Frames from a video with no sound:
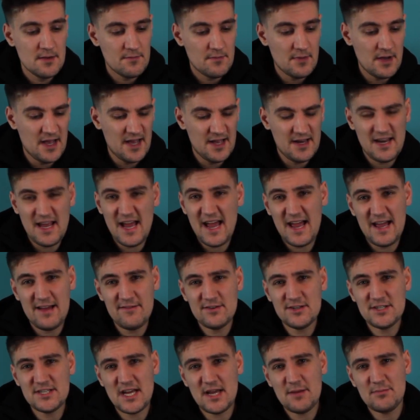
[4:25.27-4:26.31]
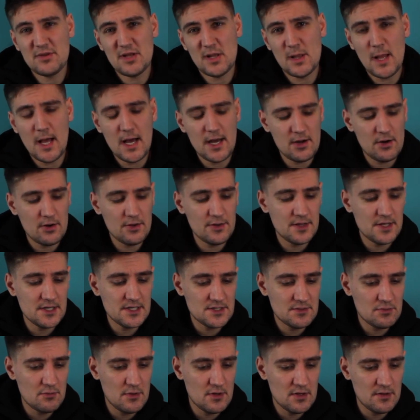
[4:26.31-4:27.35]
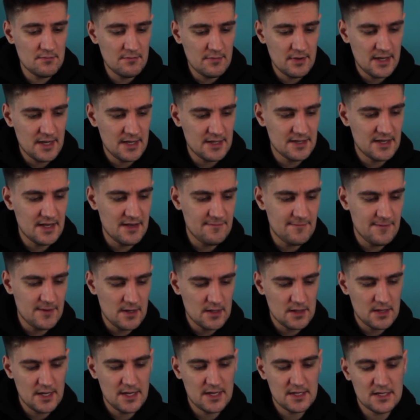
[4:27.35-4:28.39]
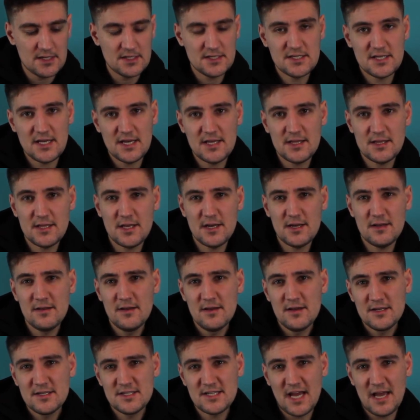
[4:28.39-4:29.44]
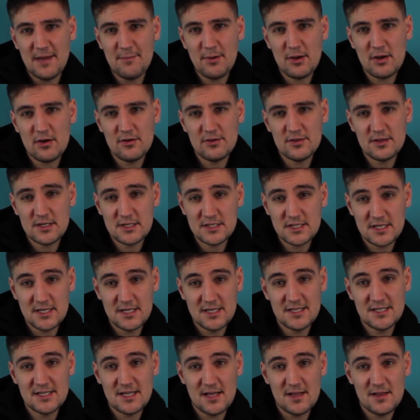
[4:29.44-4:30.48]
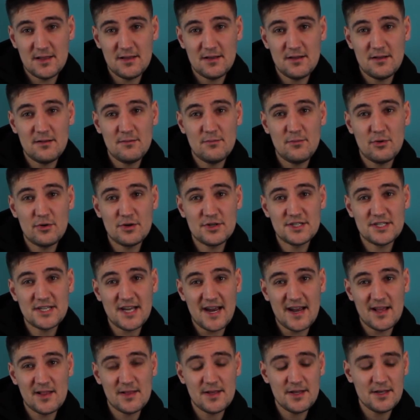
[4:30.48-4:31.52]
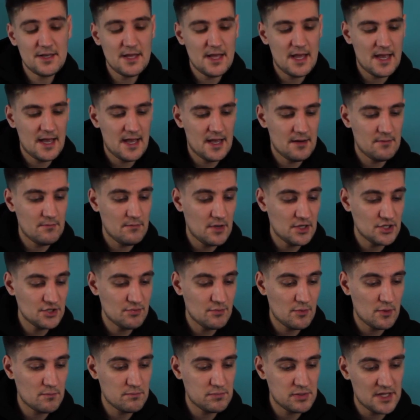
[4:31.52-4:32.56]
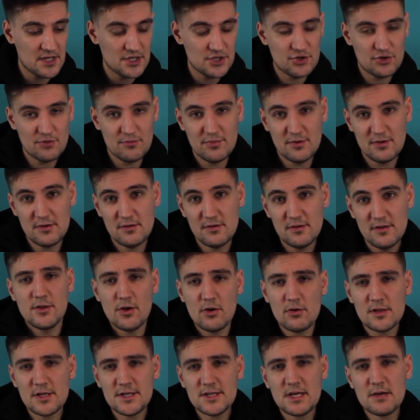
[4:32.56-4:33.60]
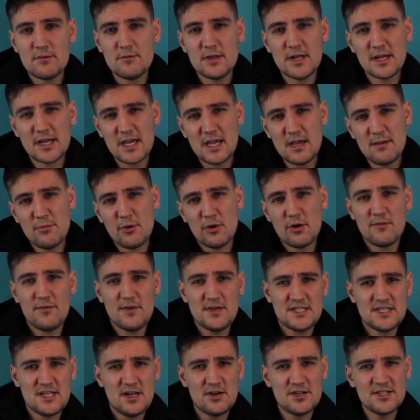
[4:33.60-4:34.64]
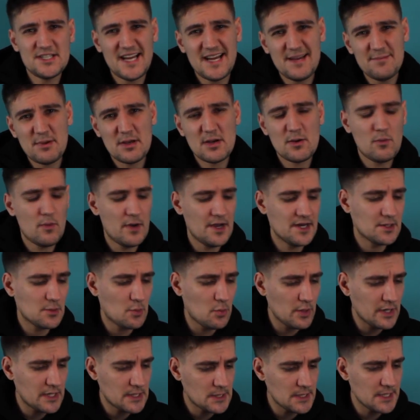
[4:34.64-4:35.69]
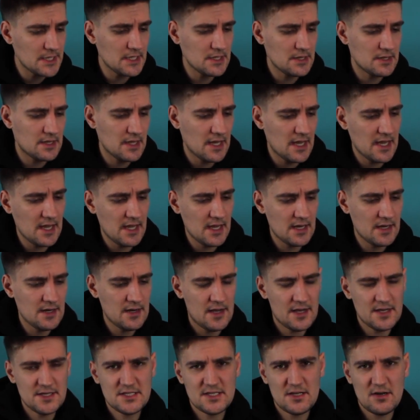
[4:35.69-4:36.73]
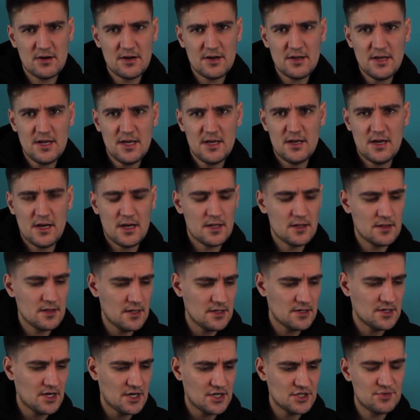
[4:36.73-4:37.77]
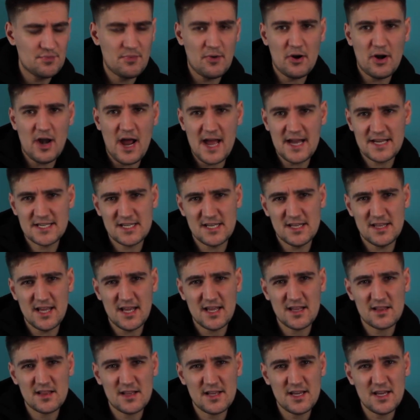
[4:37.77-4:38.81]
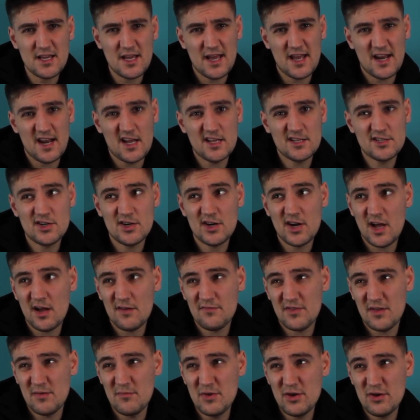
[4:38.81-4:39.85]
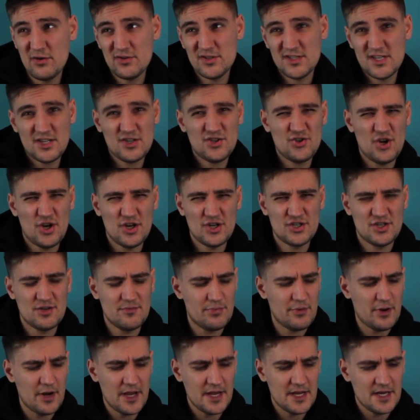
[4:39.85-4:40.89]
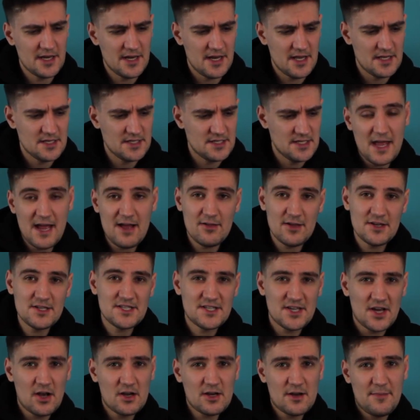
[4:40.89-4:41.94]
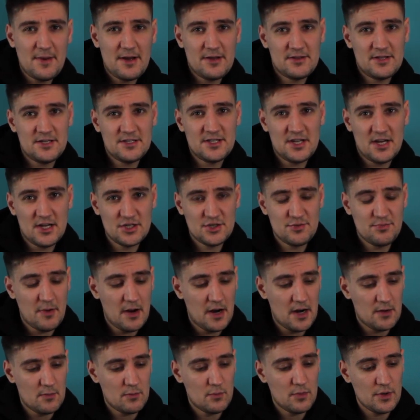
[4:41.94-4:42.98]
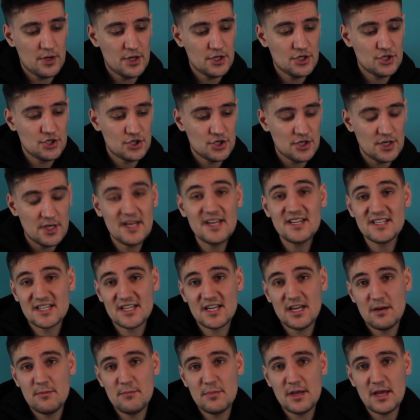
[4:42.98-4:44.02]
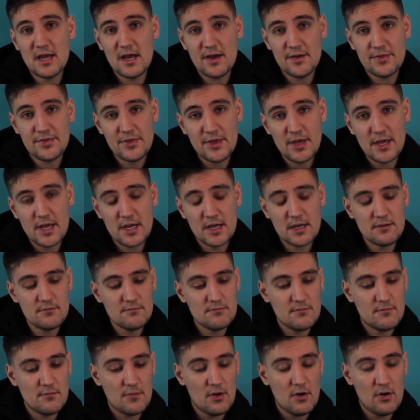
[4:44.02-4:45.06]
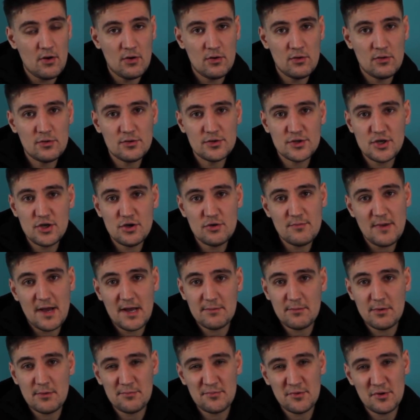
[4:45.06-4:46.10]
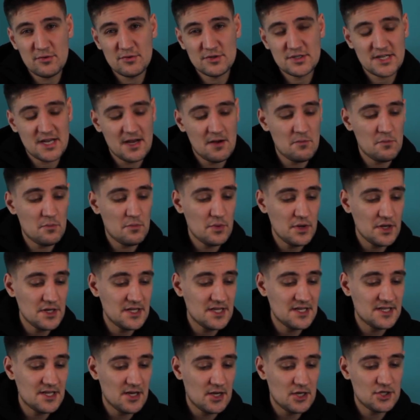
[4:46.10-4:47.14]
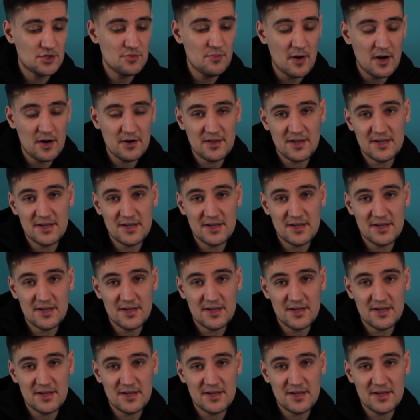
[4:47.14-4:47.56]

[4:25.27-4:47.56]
And I haven't typed a lot on this one, but definitely I can say that typing on this is a little more silent and much more pleasurable. The only thing with the keyboard, if I start typing quite quickly, then I start hitting the touch bar accidentally and I turn off the music, change the brightness. Now let's talk about the touch bar, which is going to be a thing. All new MacBook Pros come with the touch bar.